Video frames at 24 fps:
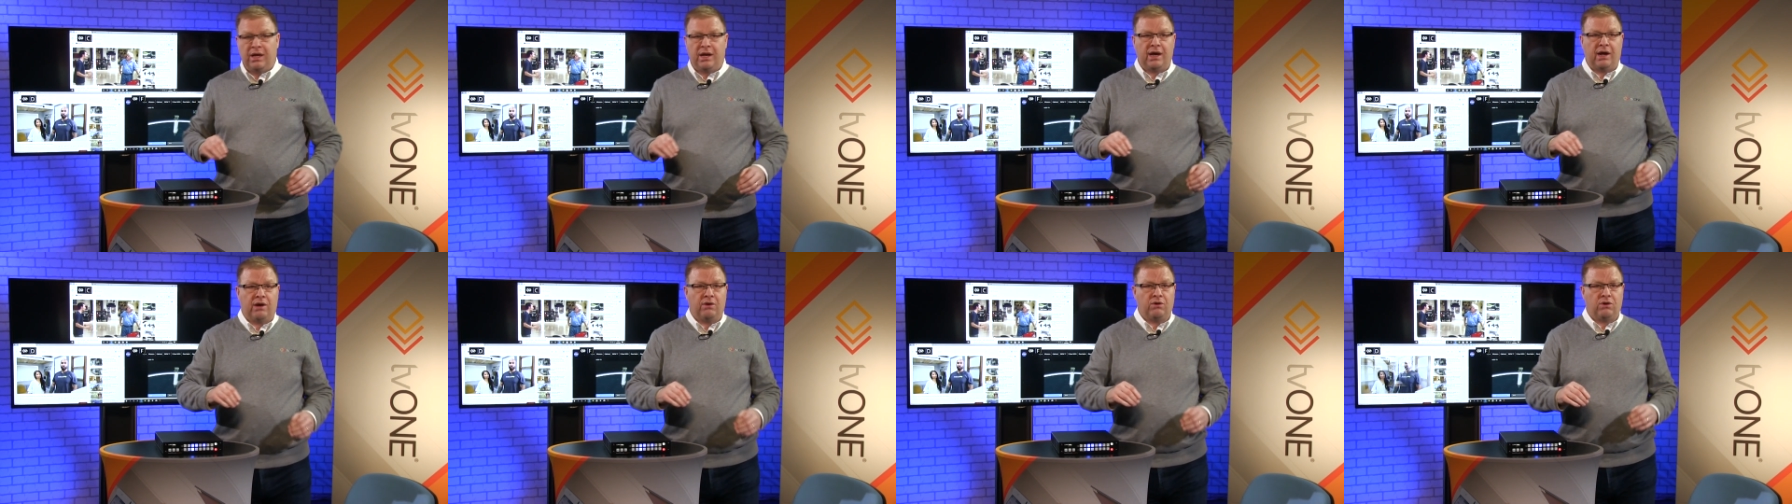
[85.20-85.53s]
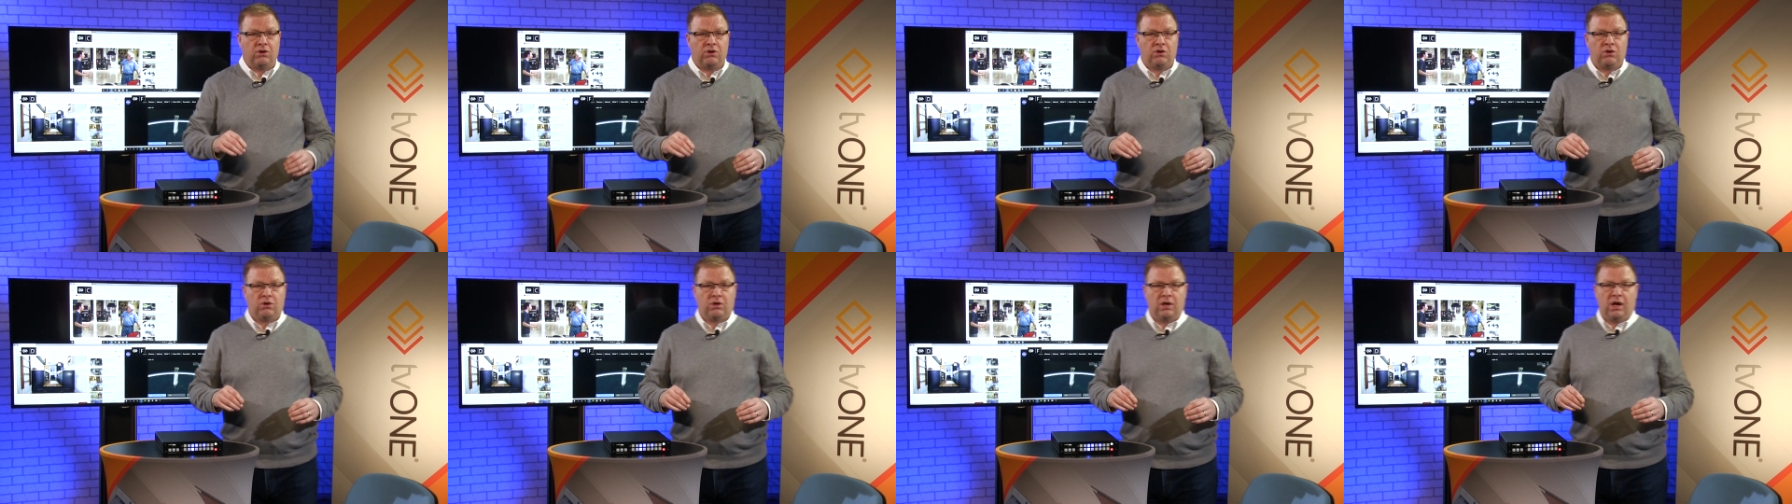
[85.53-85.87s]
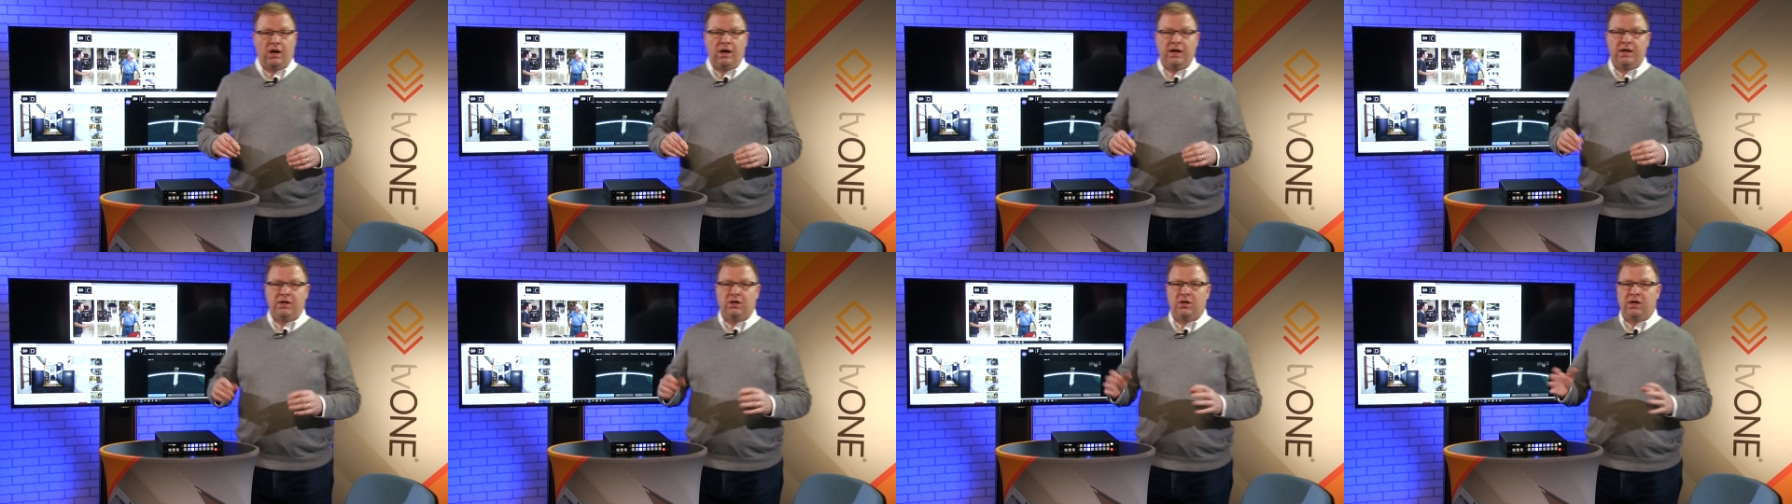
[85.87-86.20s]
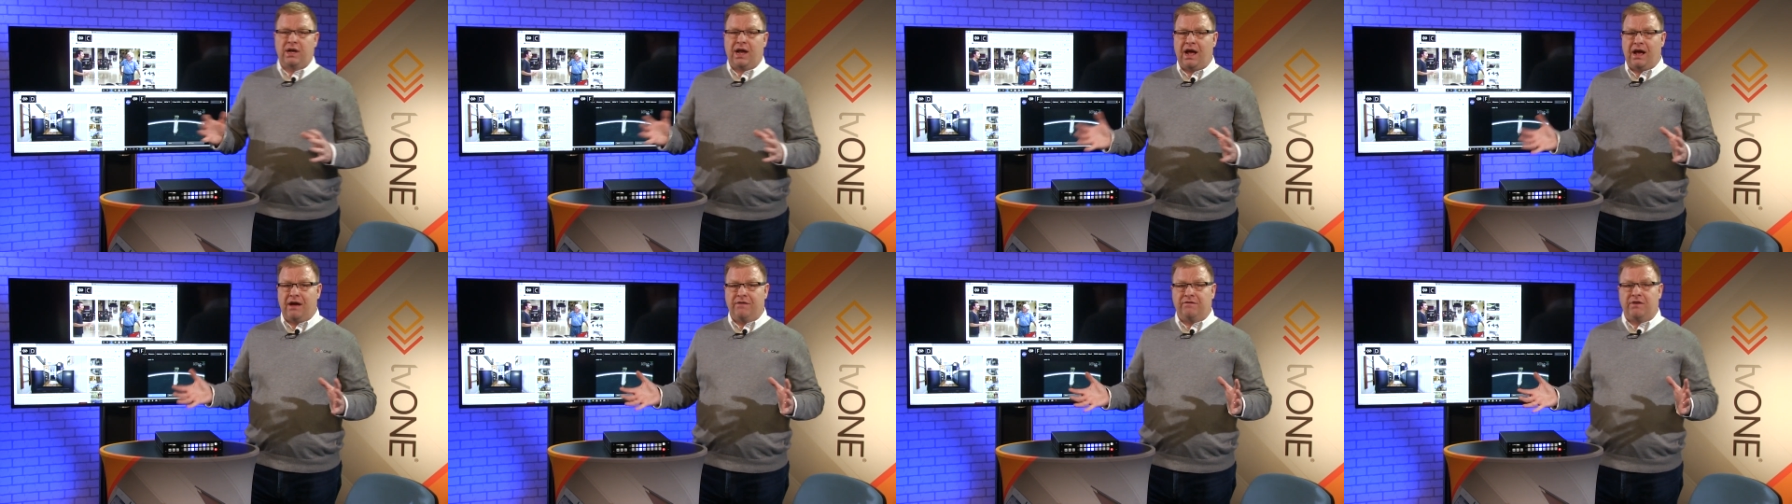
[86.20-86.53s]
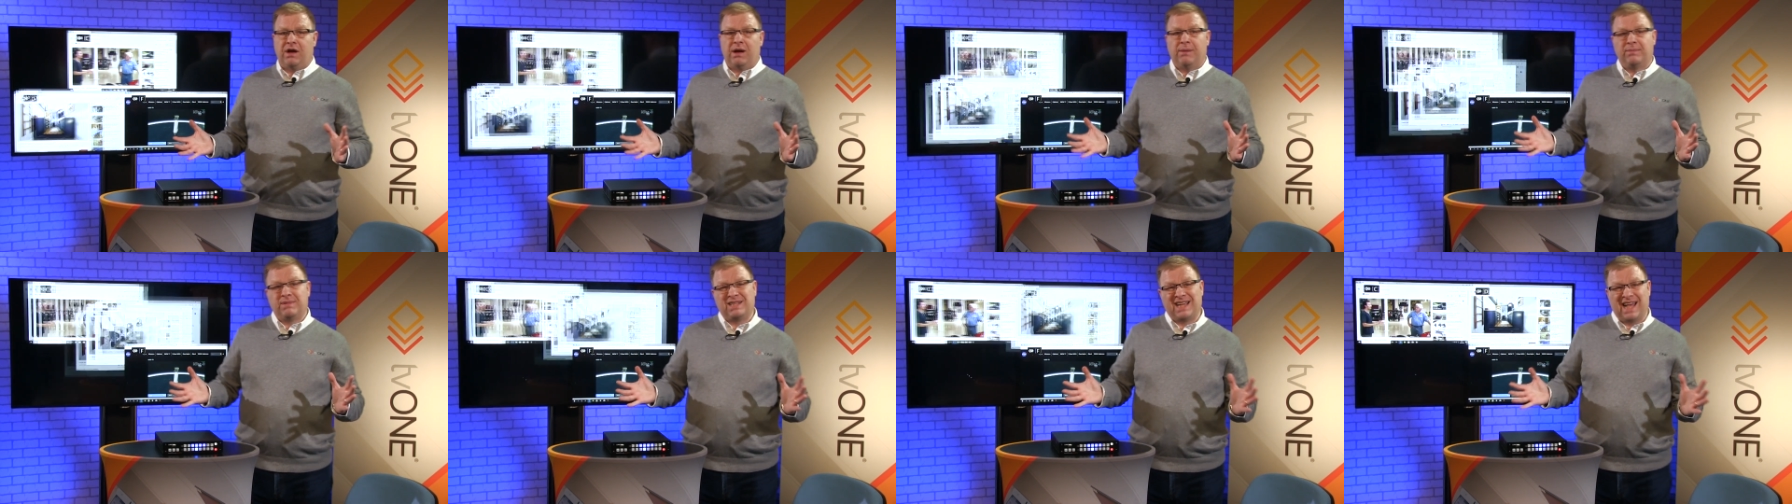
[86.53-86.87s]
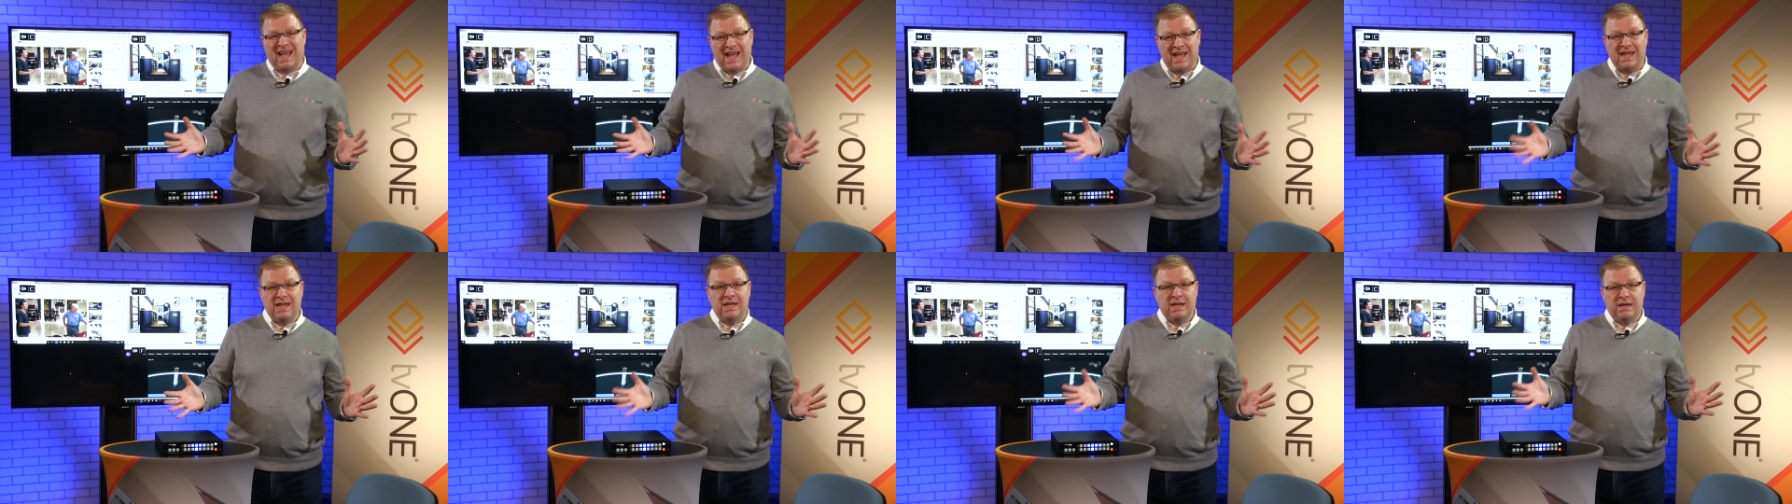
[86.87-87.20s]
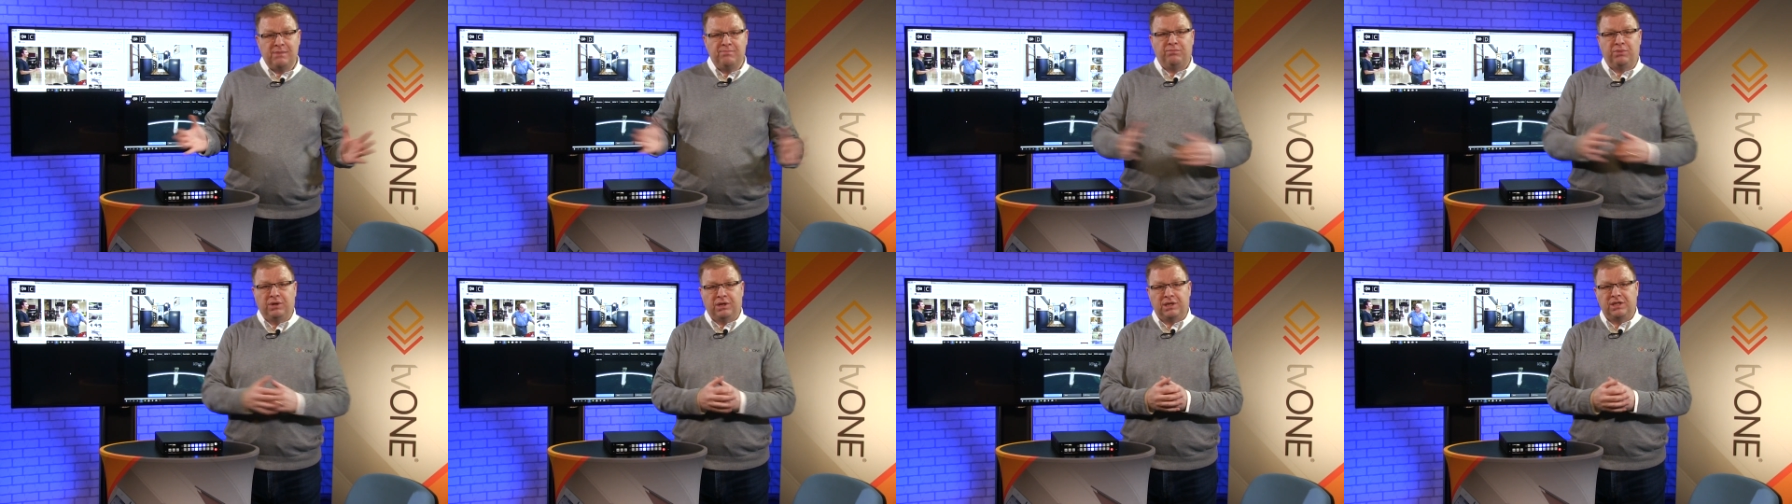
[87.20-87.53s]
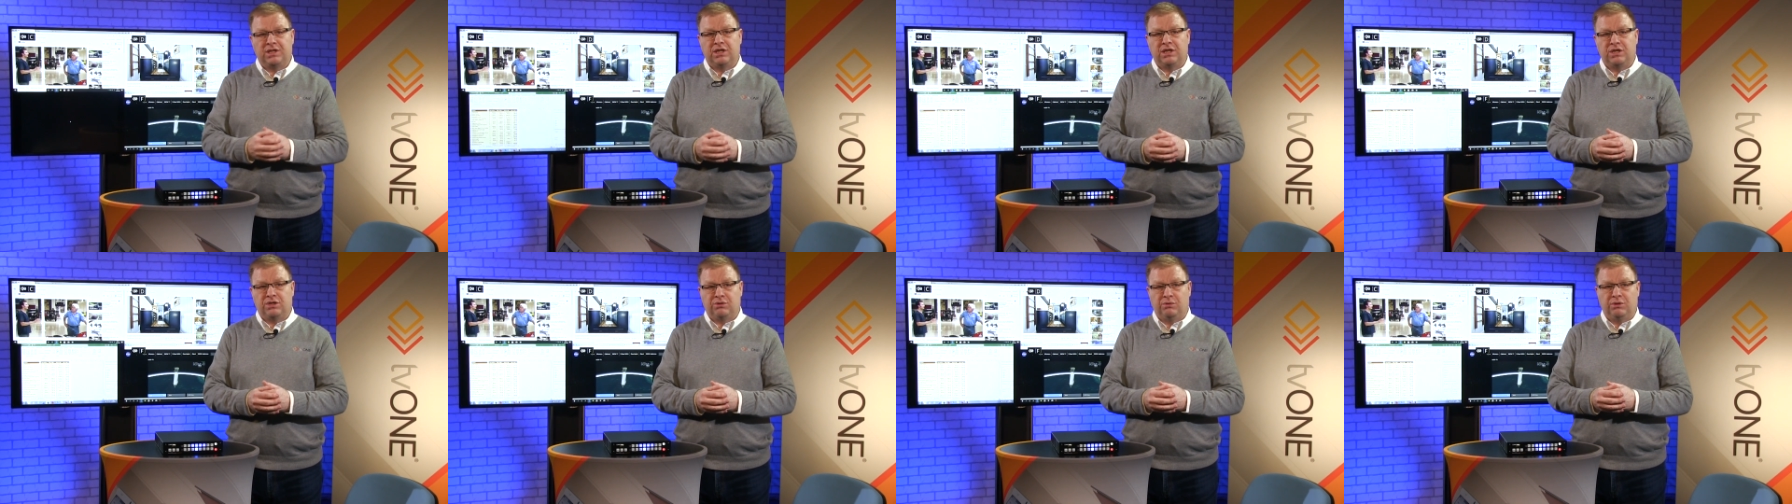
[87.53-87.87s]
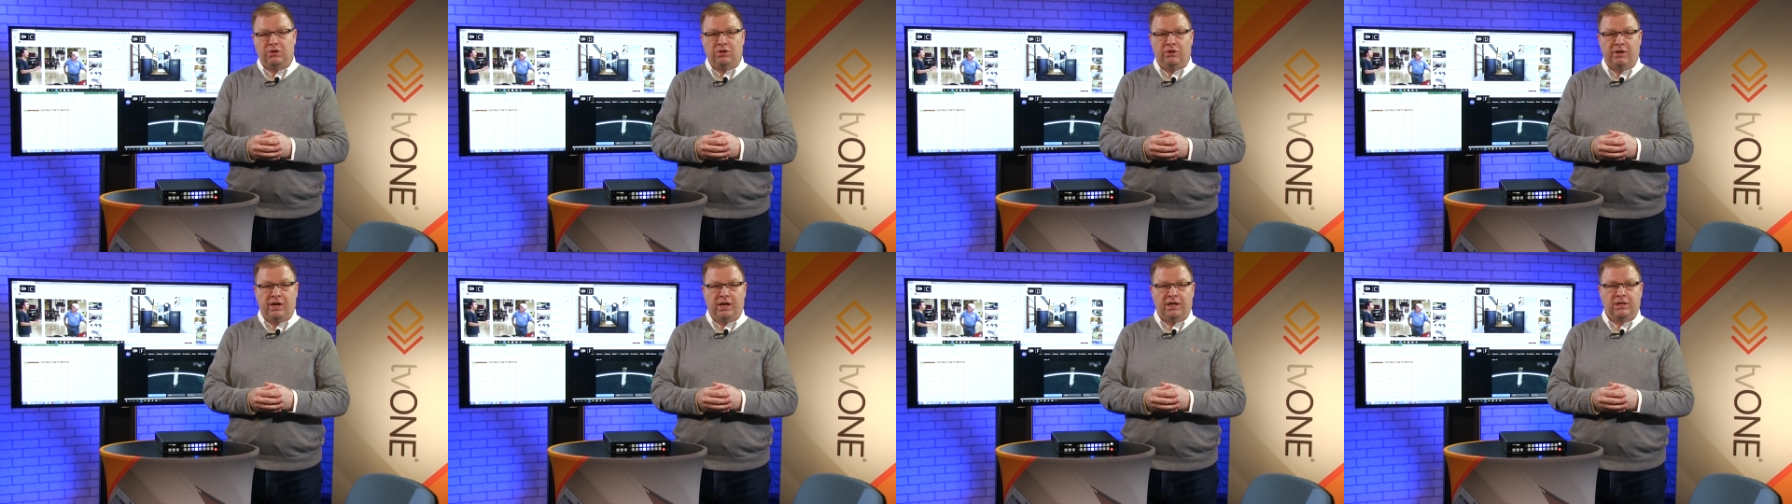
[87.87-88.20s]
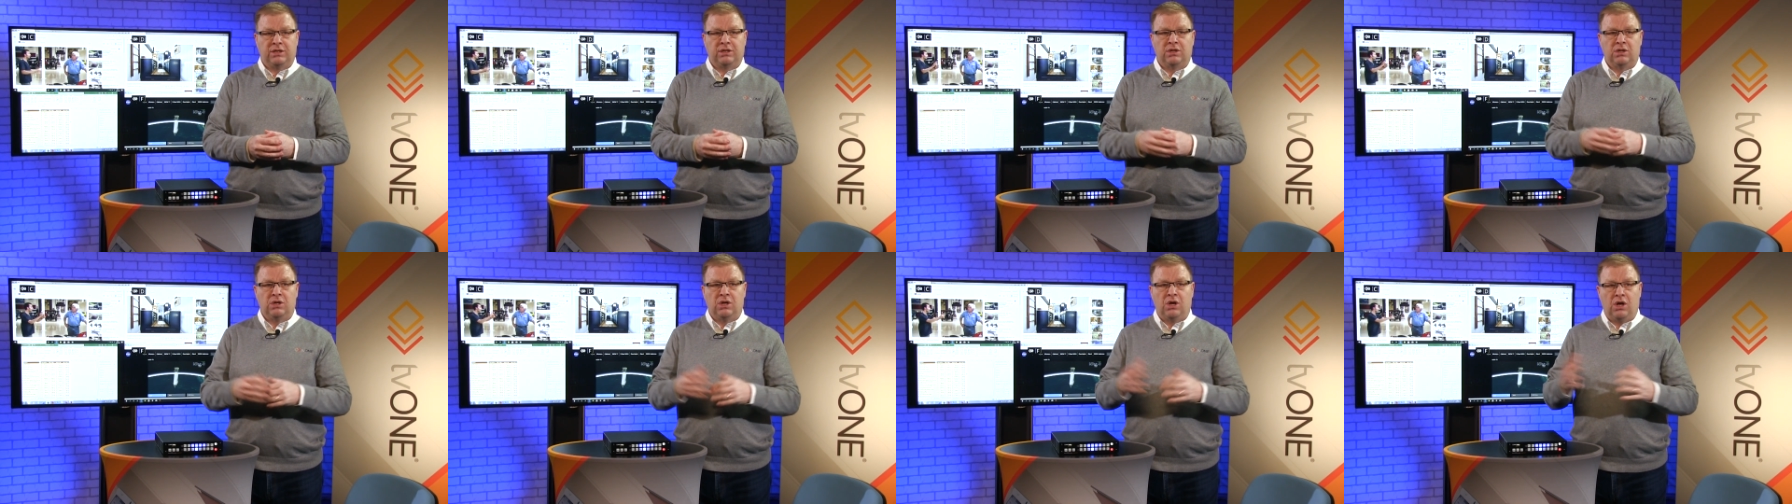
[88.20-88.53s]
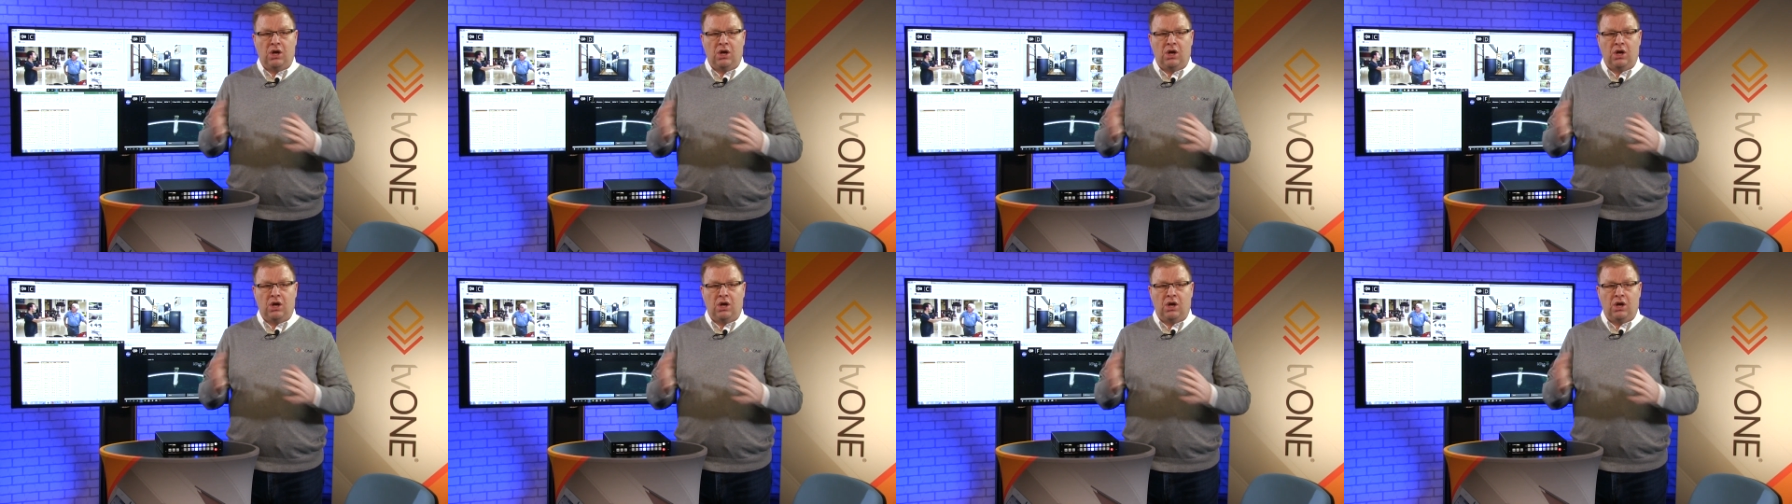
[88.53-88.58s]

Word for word: Now, I could have up to eight inputs into a unit